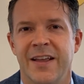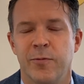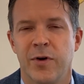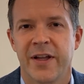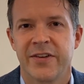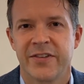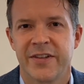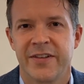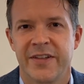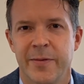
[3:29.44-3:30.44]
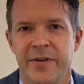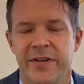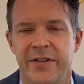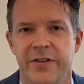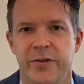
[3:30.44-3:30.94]
What I just exhibited
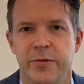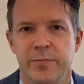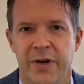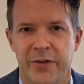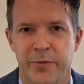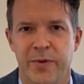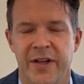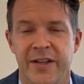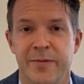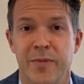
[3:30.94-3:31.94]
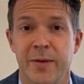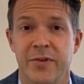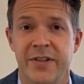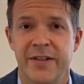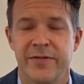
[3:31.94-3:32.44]
to you, by the way, my
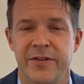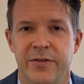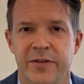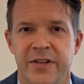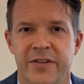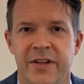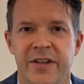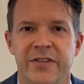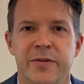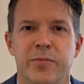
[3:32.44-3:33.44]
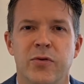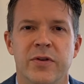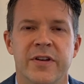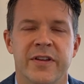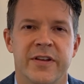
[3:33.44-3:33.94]
belief in Durysta, is an
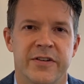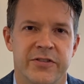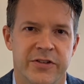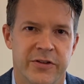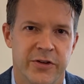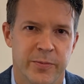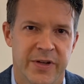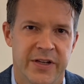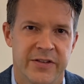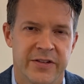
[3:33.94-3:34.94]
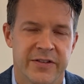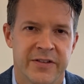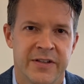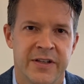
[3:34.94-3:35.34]
important thing to show your patients.